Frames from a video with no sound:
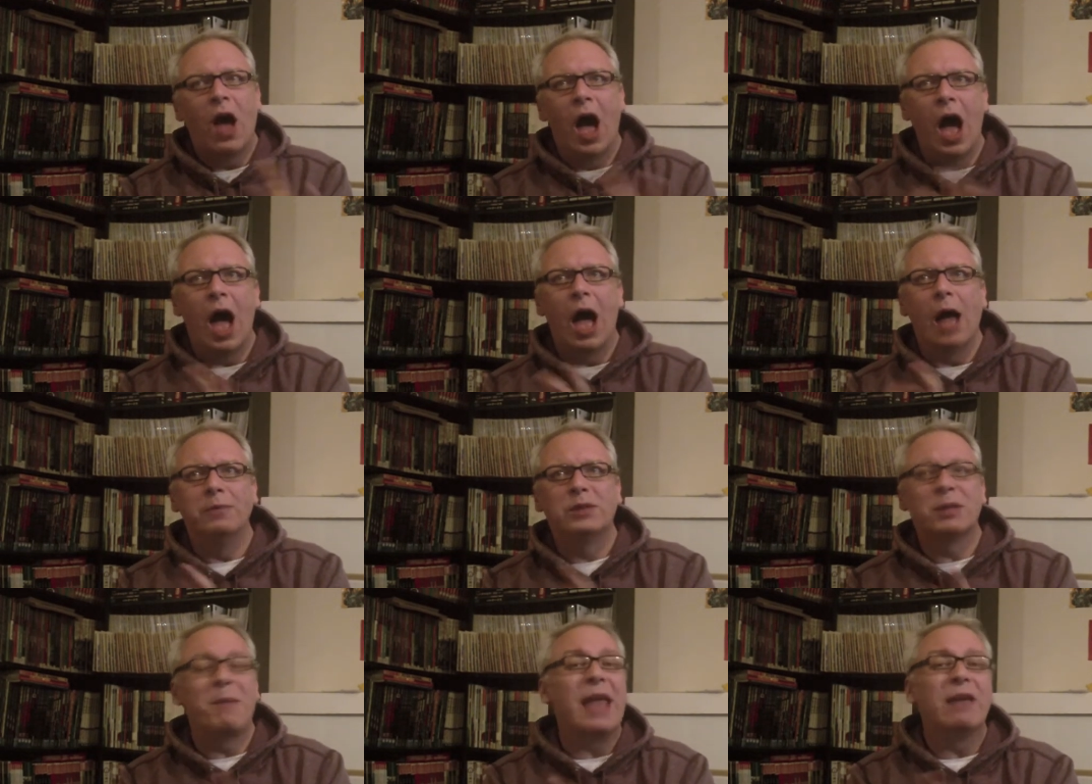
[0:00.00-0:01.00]
Um,
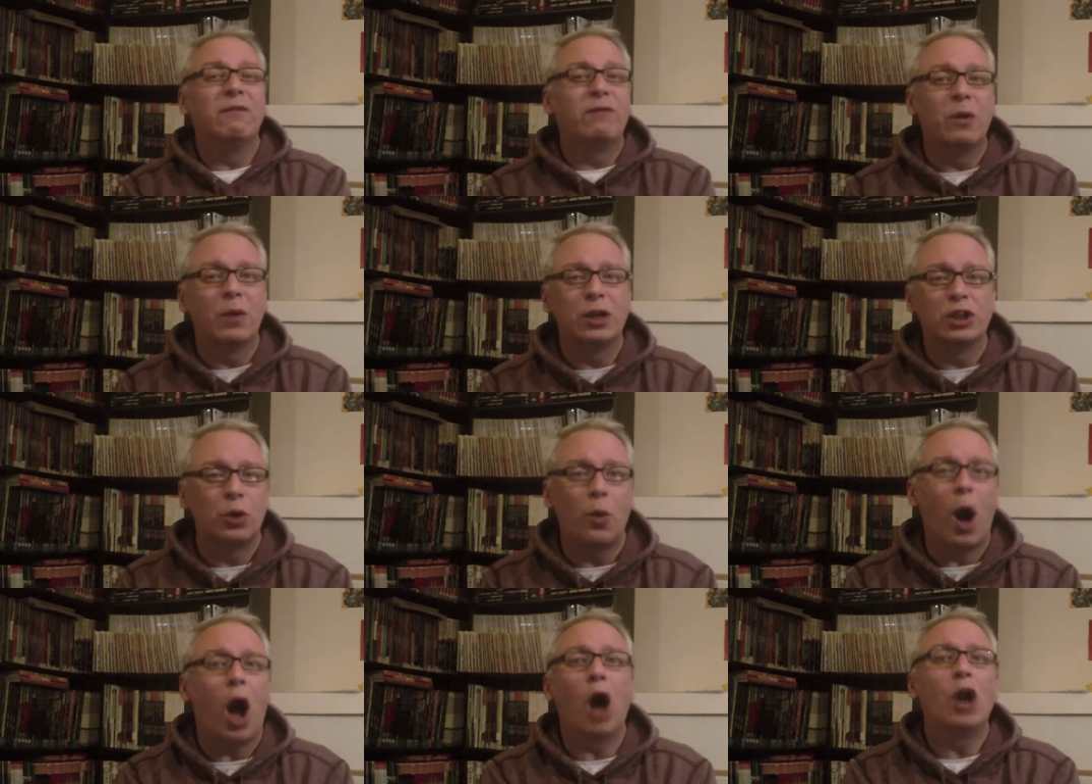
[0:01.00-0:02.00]
to make viewers who
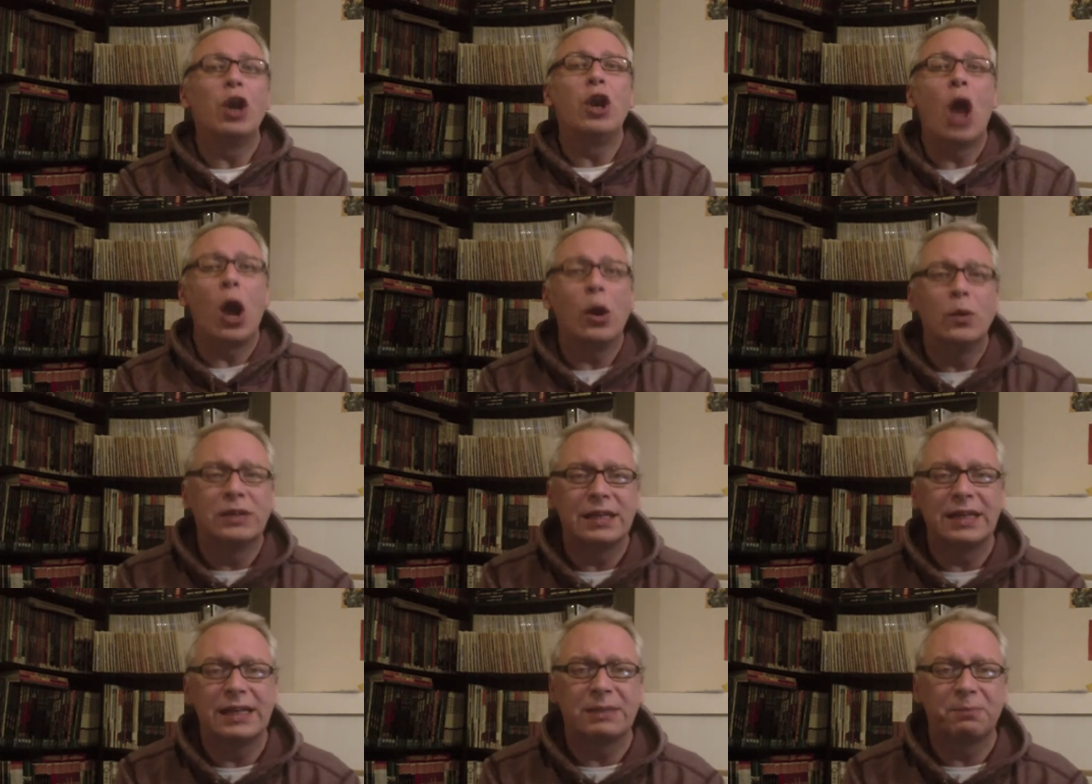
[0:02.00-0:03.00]
are unknown
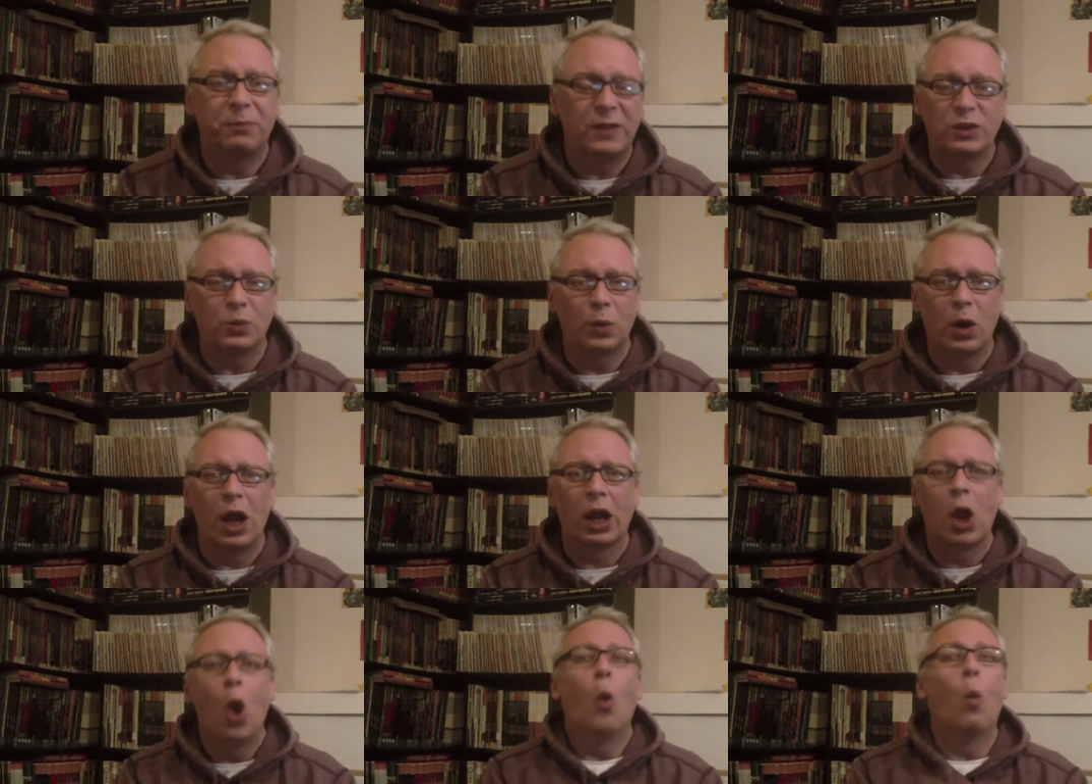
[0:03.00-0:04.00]
to this this
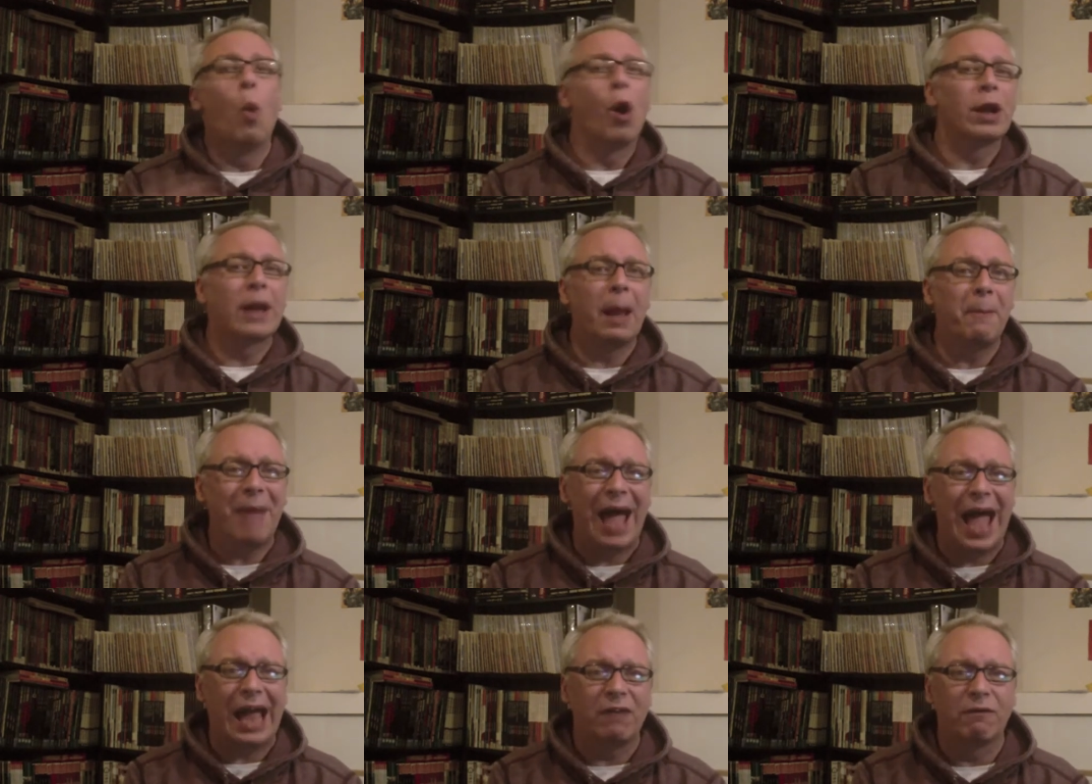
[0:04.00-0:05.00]
work want to come
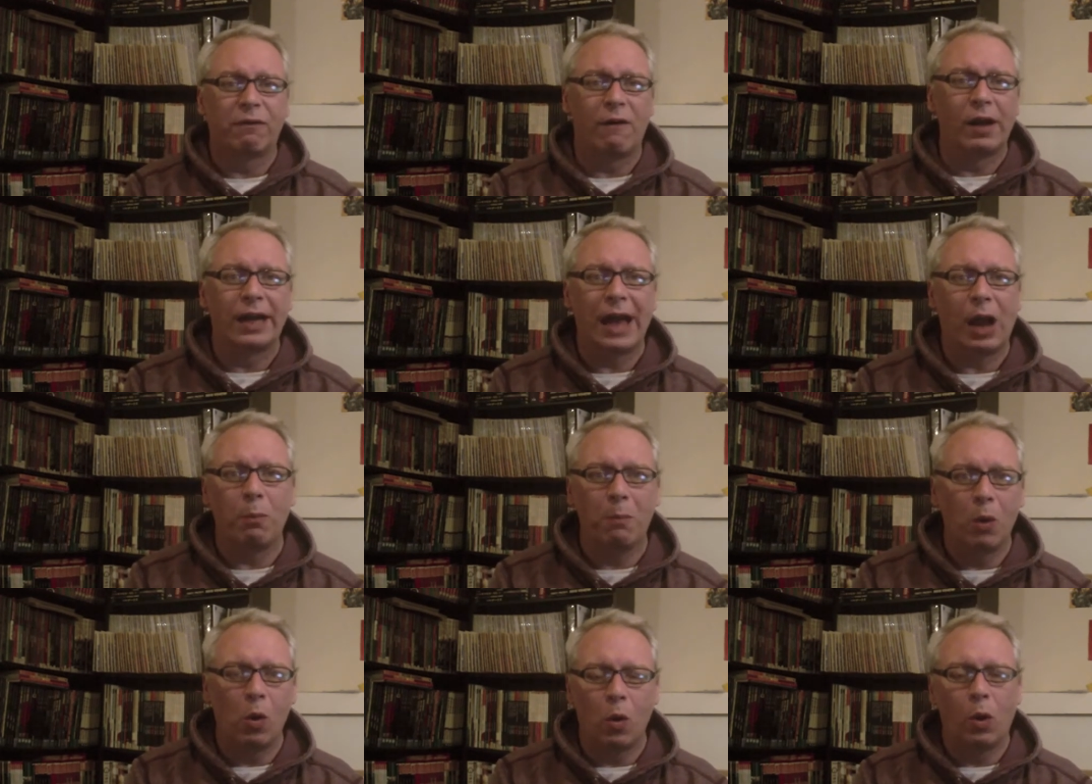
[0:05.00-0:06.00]
back and find out
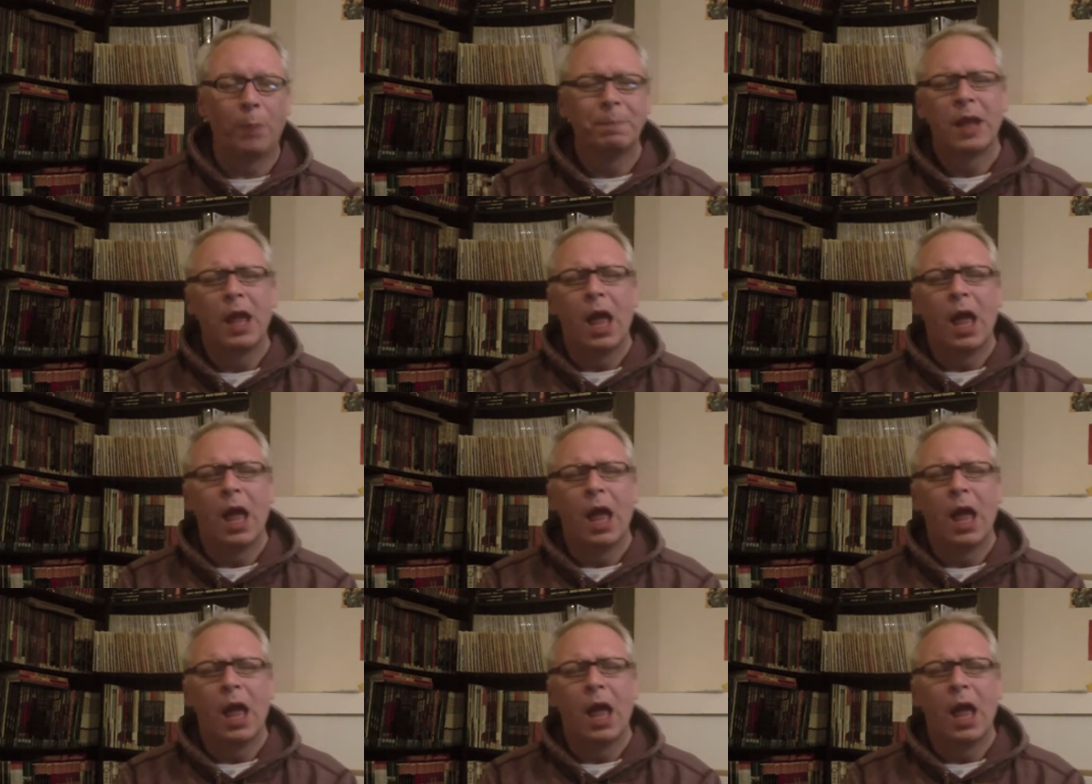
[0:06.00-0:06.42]
more.